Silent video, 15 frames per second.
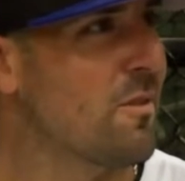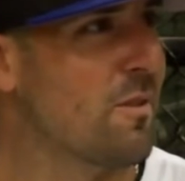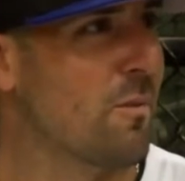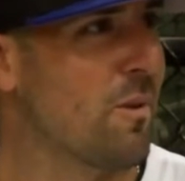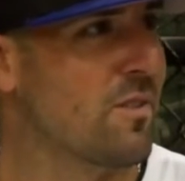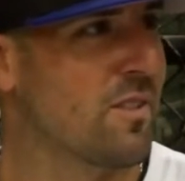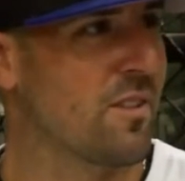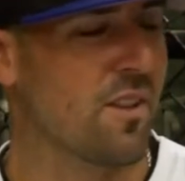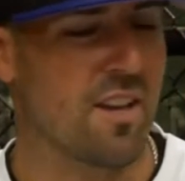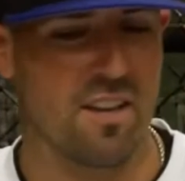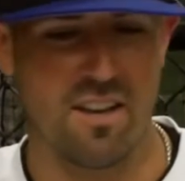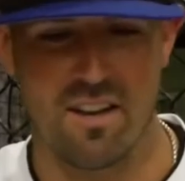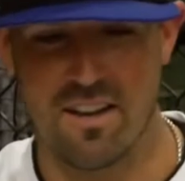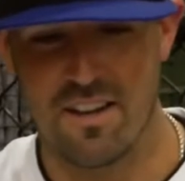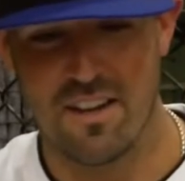those schools. There wasn't
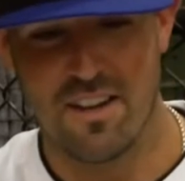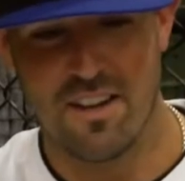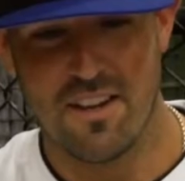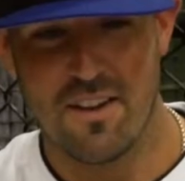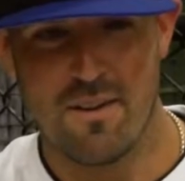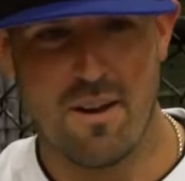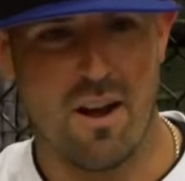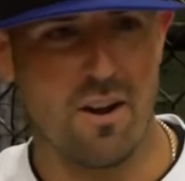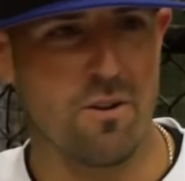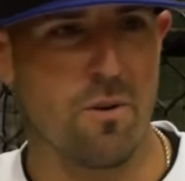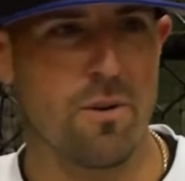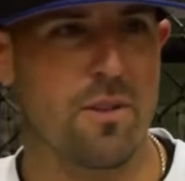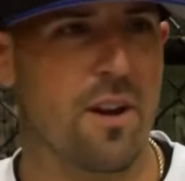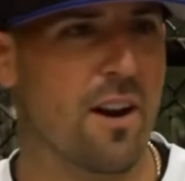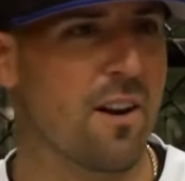like a
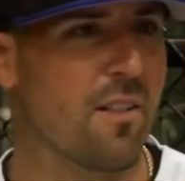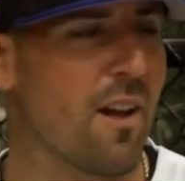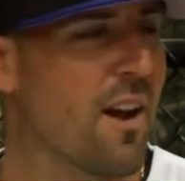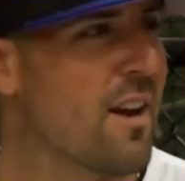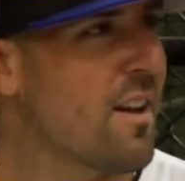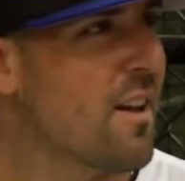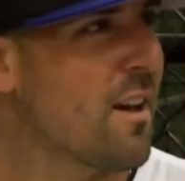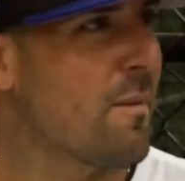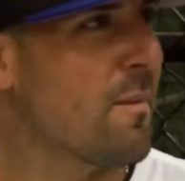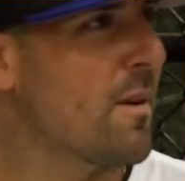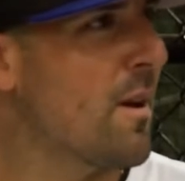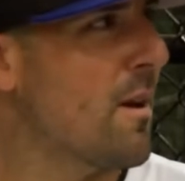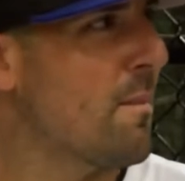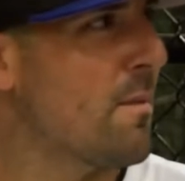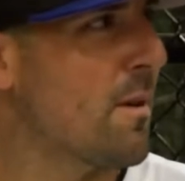North Carolina
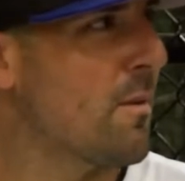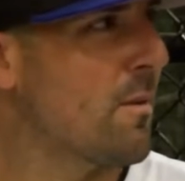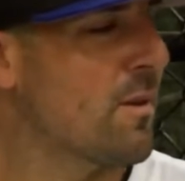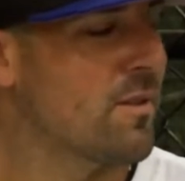coming up.